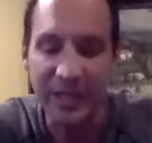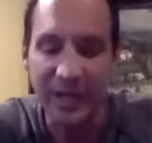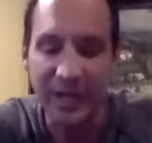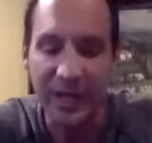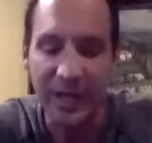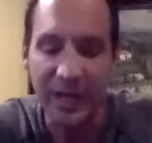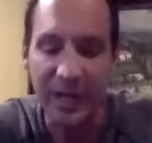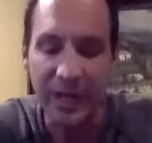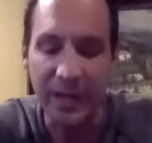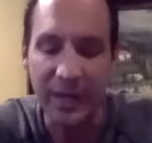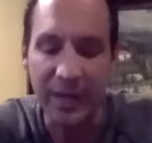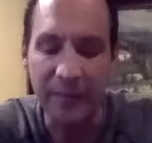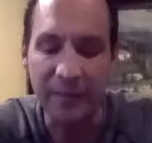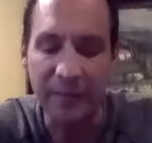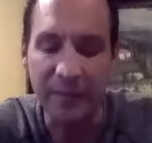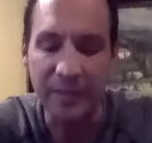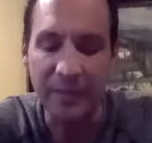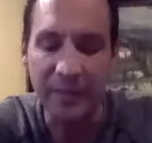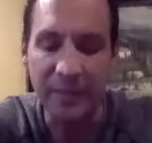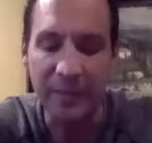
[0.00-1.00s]

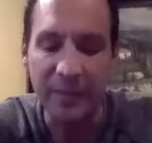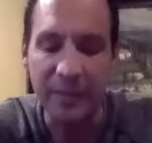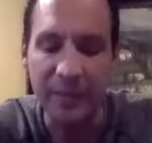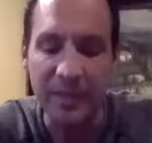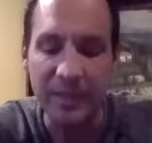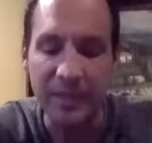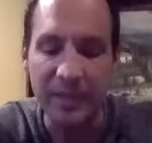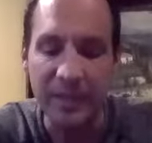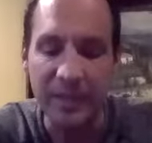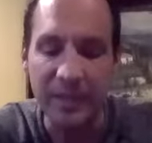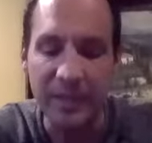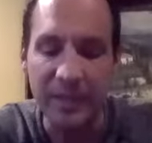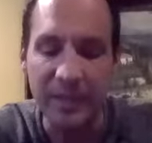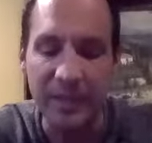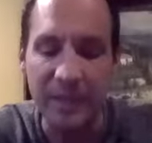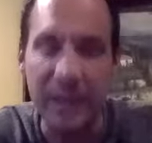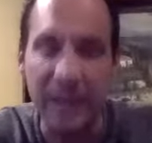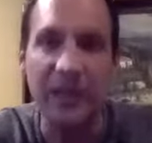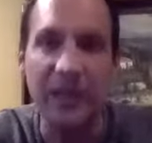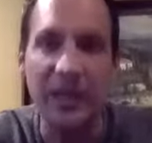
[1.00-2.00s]
Um, but
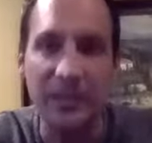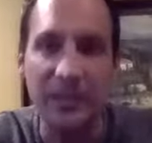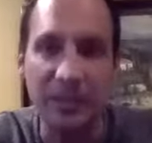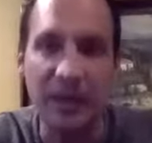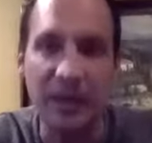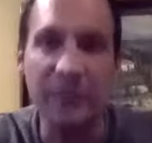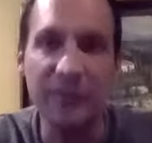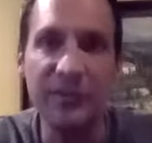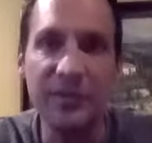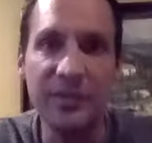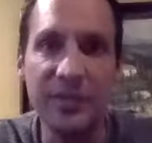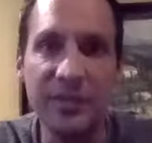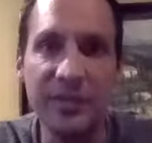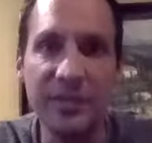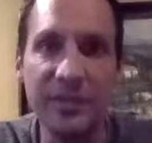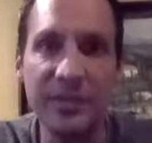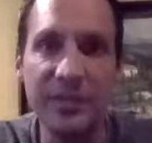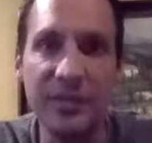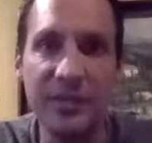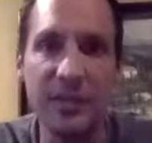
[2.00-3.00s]
I, I love
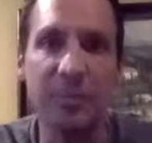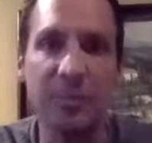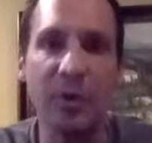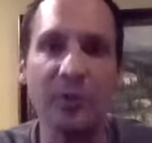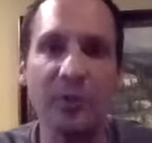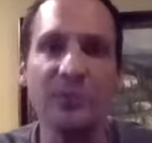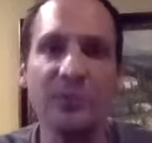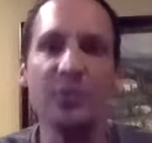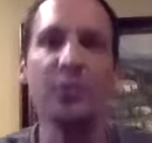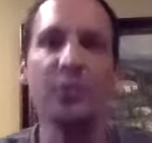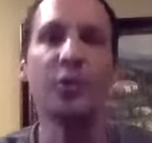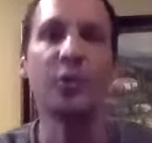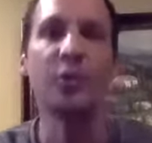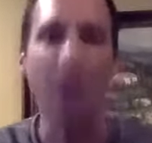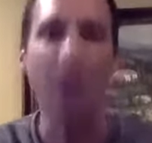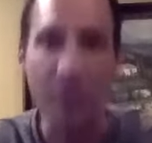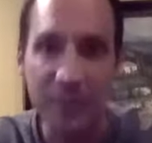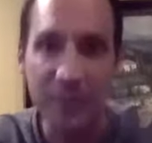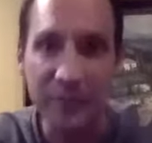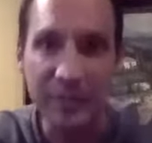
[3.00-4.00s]
the the personal
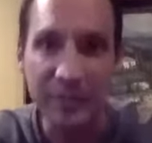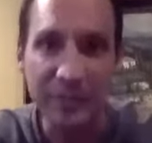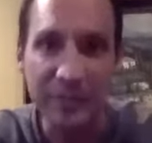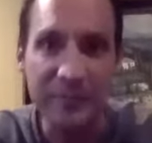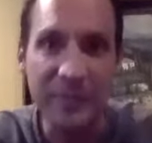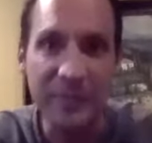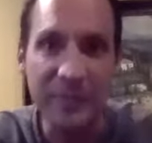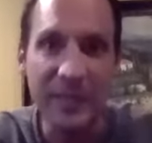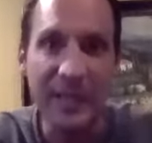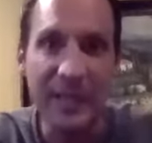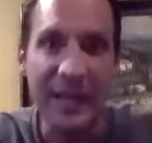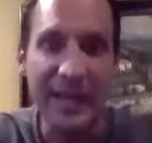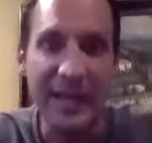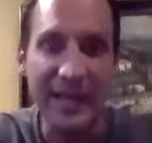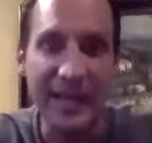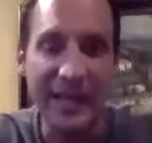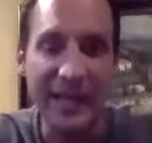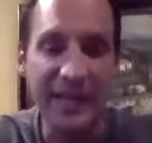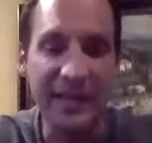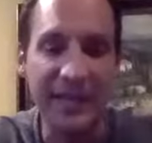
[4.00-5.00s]
growth of it.
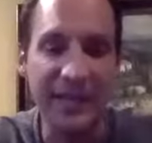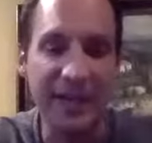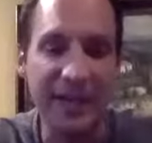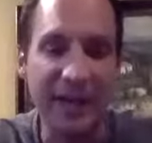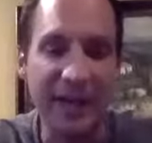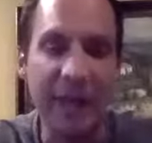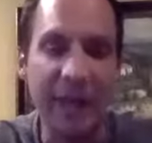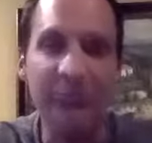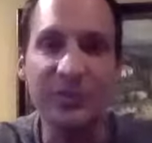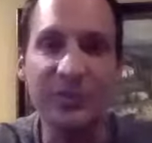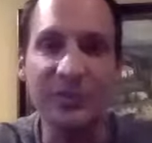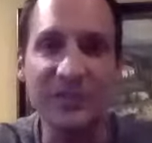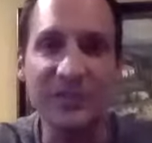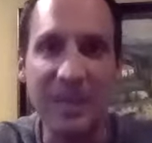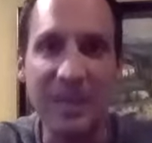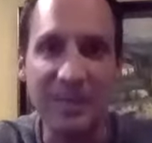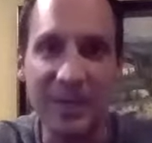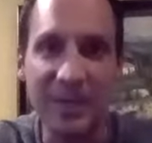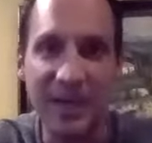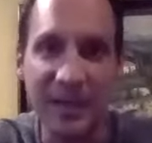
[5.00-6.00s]
And I was the
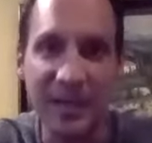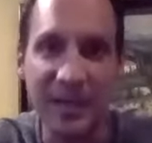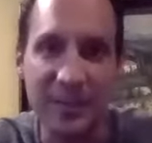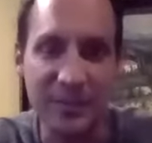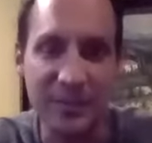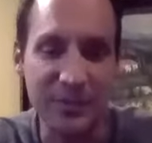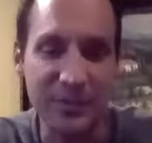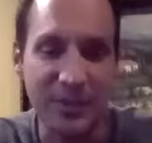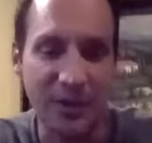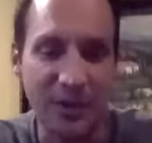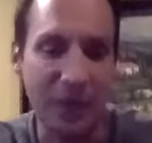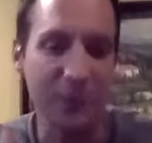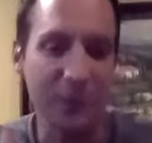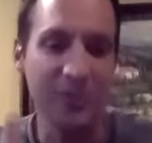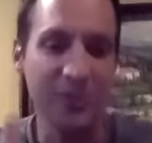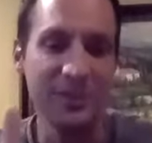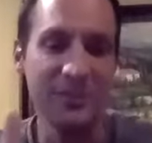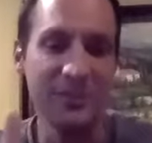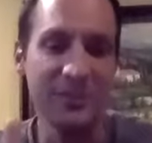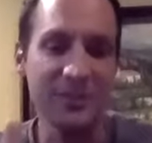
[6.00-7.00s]
type of guy that was
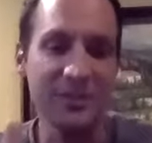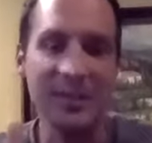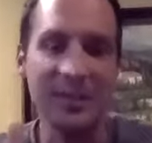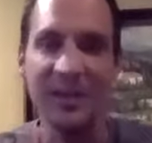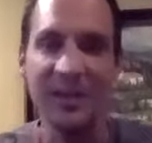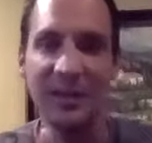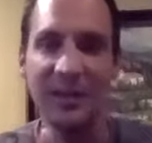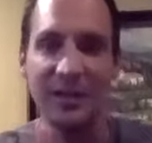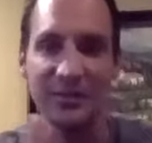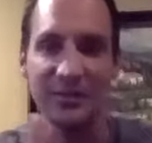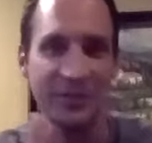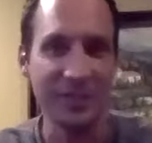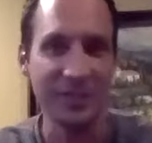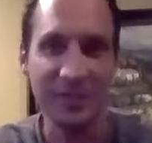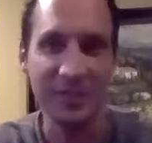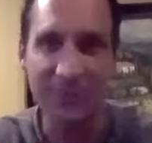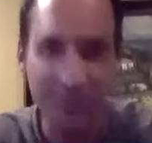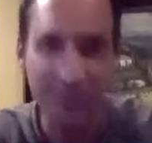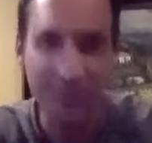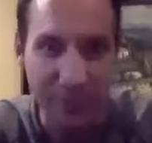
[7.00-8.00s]
always uh, sitting
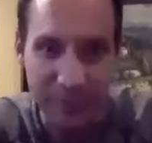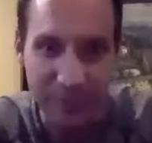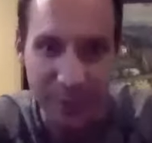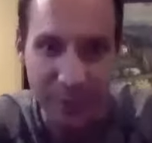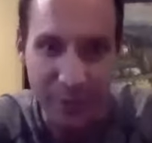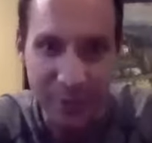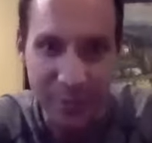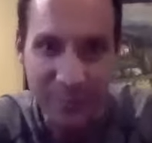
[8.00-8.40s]
in the front row.